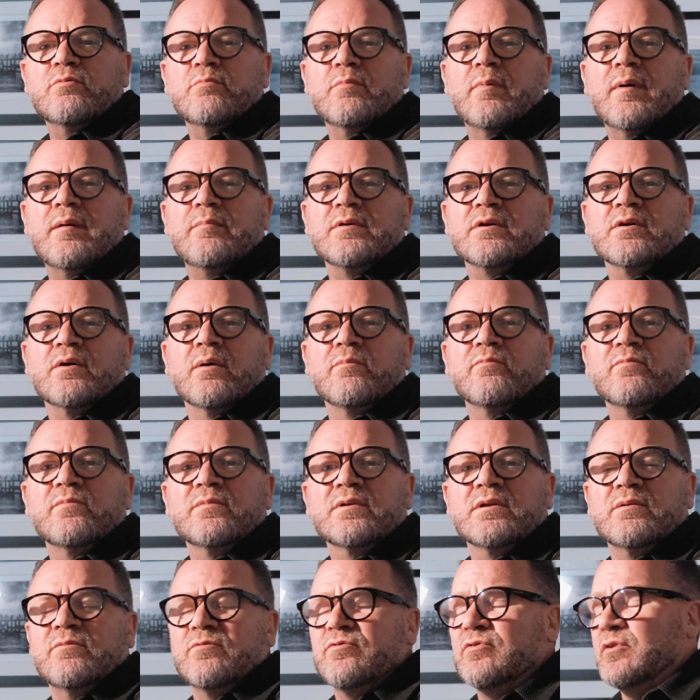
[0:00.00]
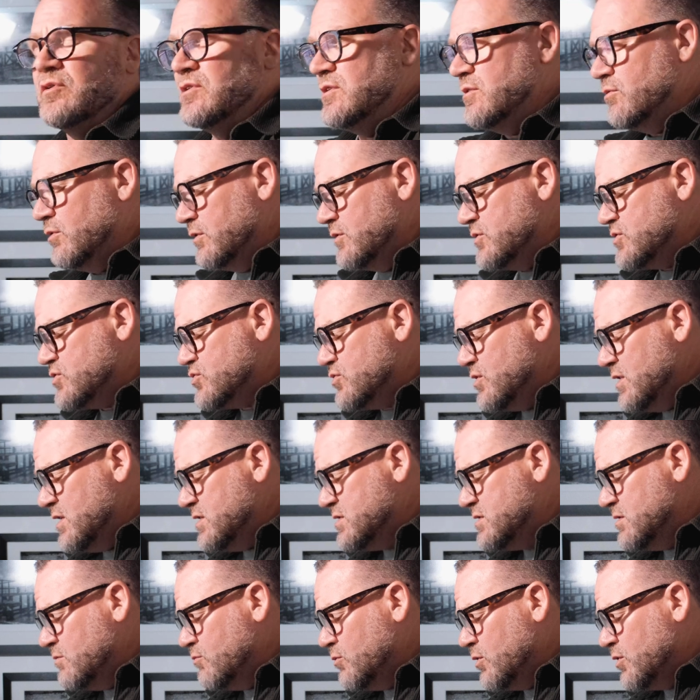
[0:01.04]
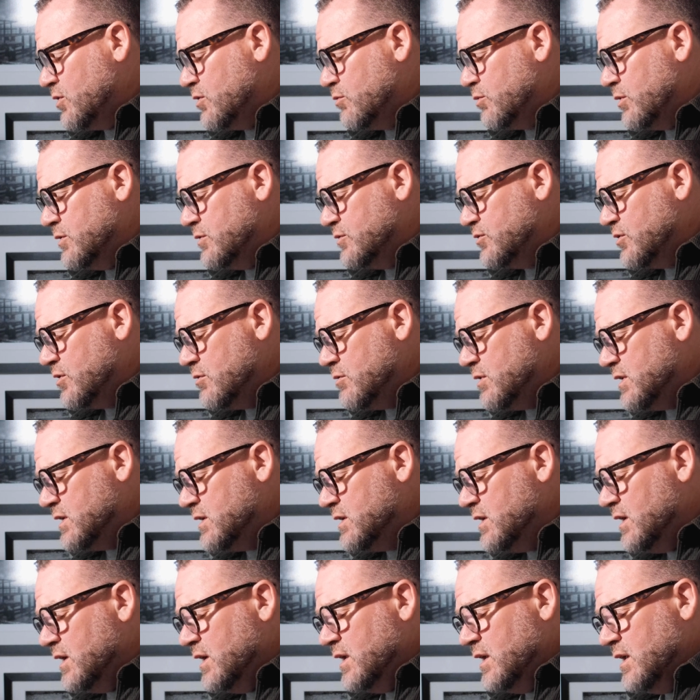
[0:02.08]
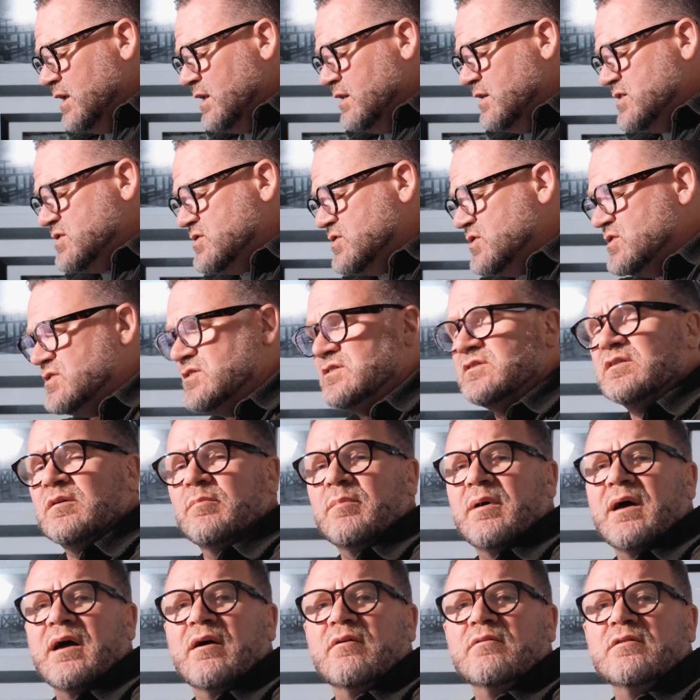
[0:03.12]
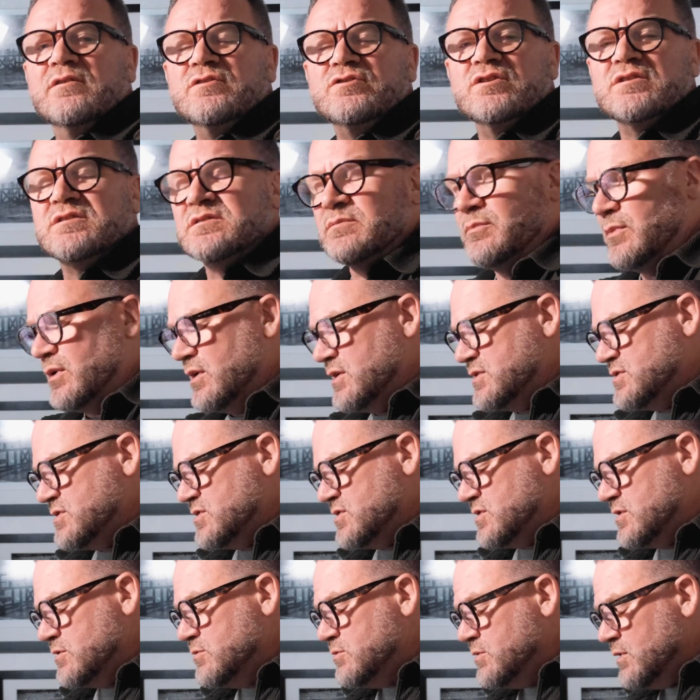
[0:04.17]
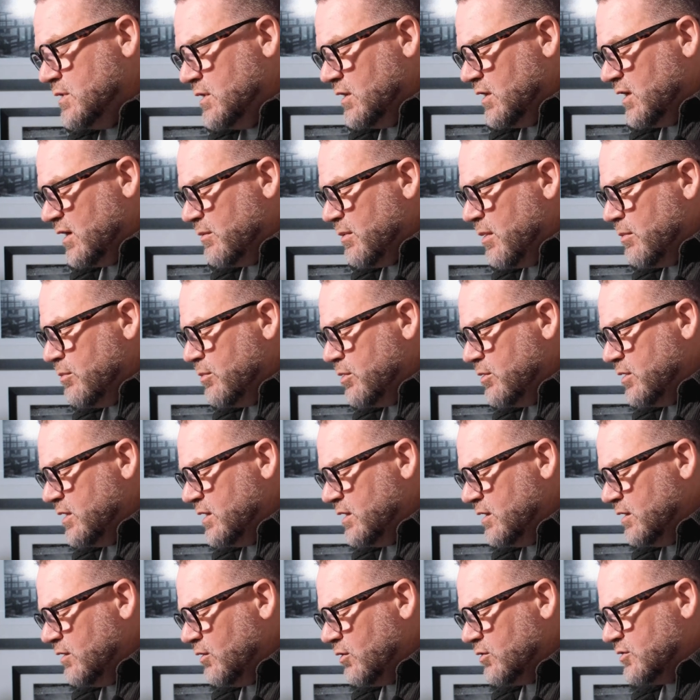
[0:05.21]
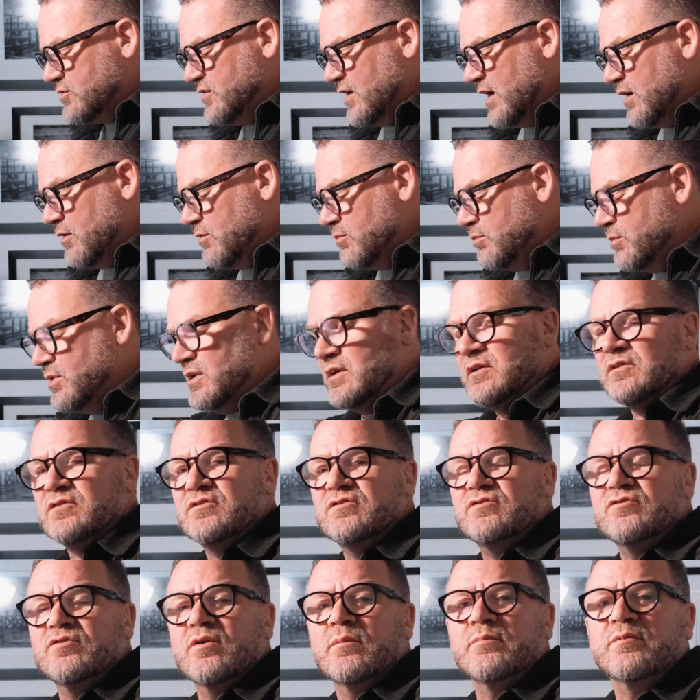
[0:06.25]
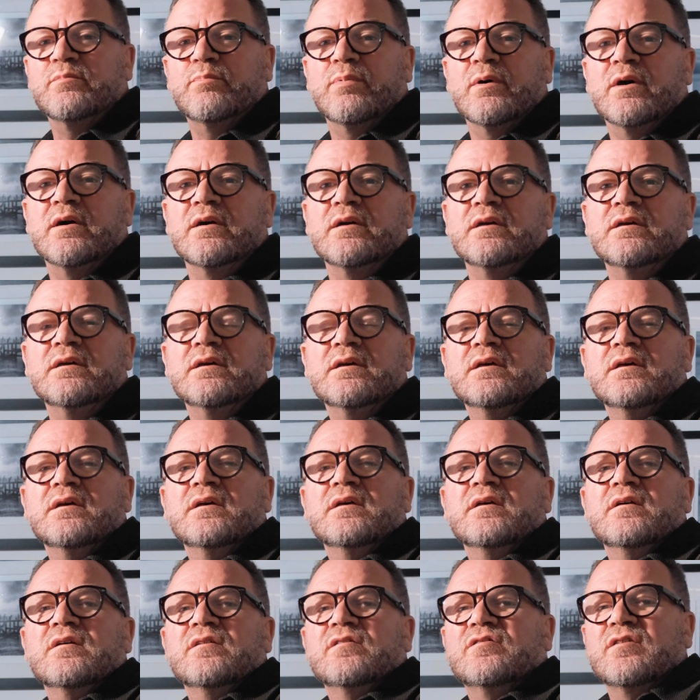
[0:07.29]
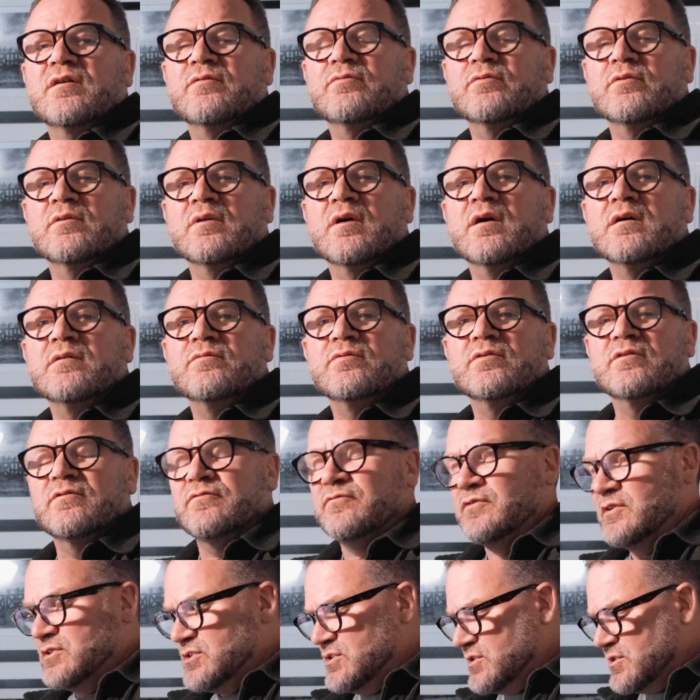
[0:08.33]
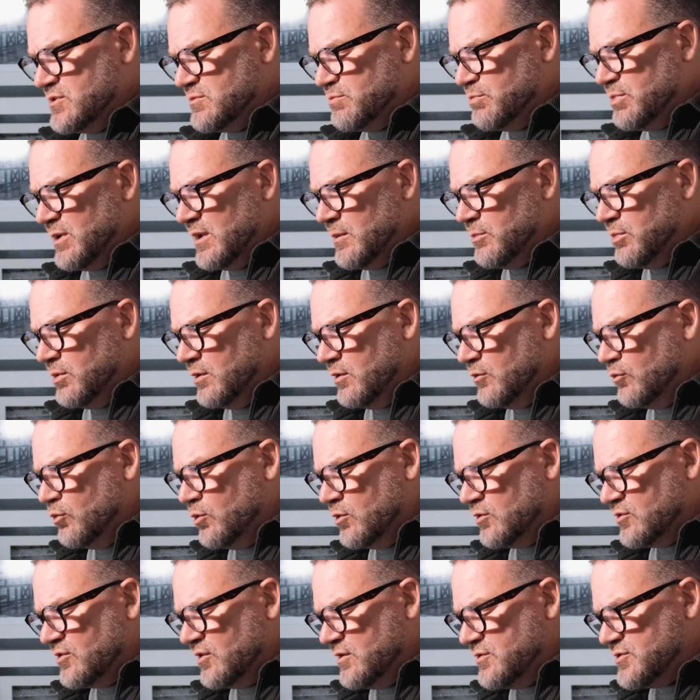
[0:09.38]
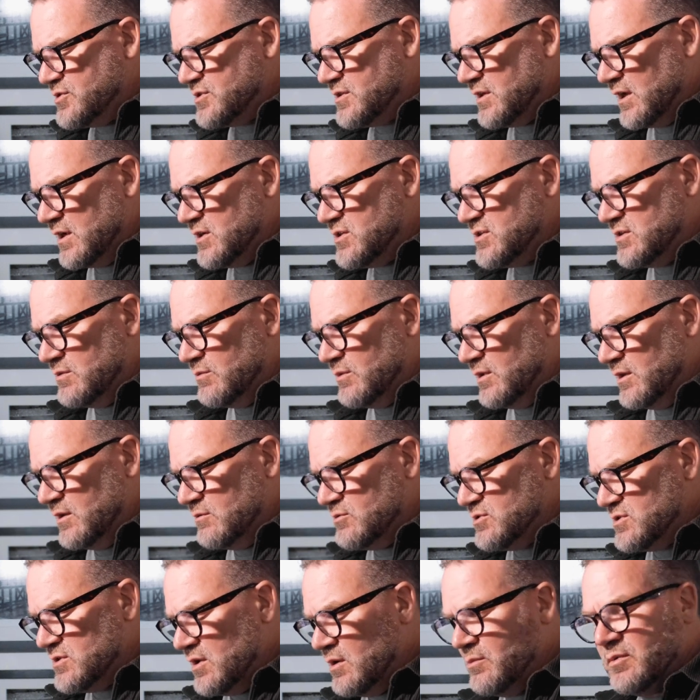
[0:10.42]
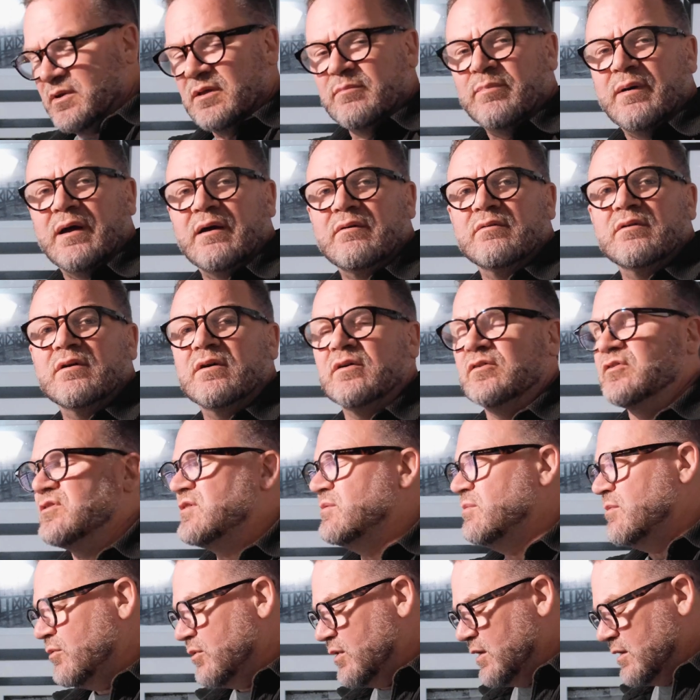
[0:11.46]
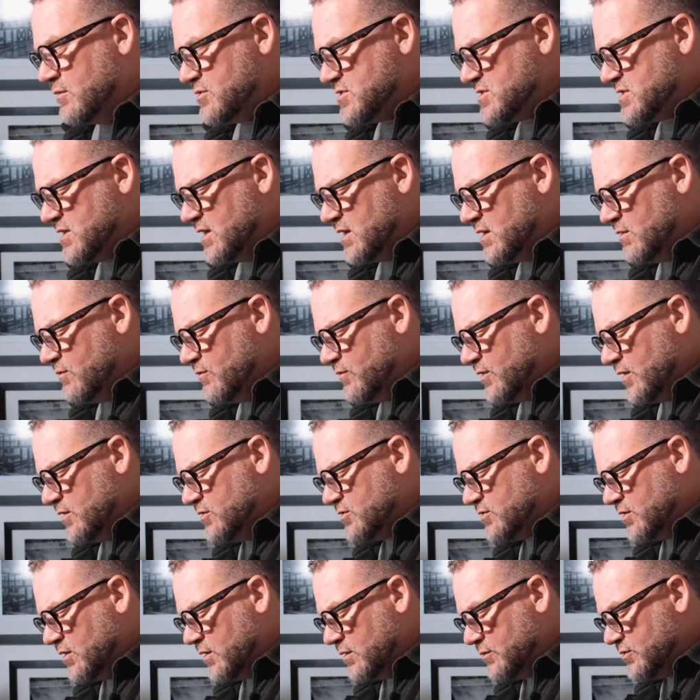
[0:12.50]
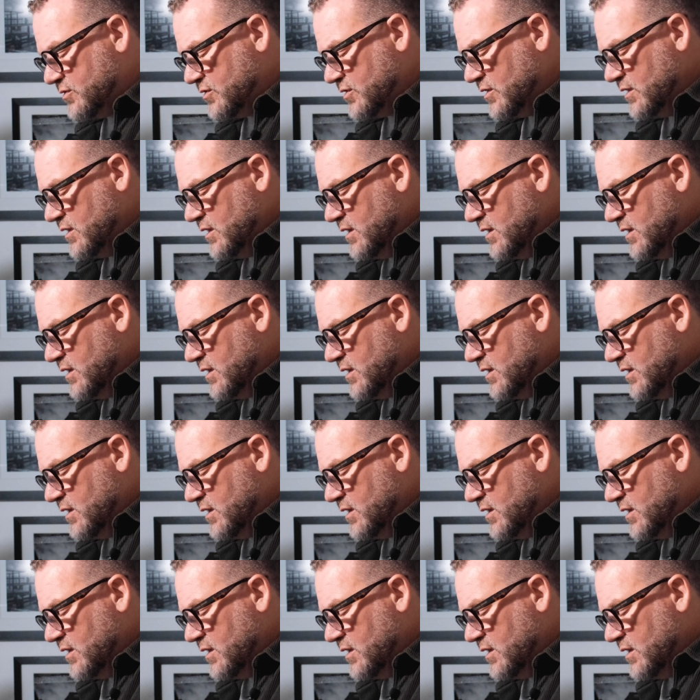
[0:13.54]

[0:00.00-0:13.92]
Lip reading: maybe confront you on the street and wonder what you're doing. This just somehow legitimizes you. I remember in lockdown being stopped by several over-officious people at Waterloo Station when there was nobody about asking me why I was taking photographs.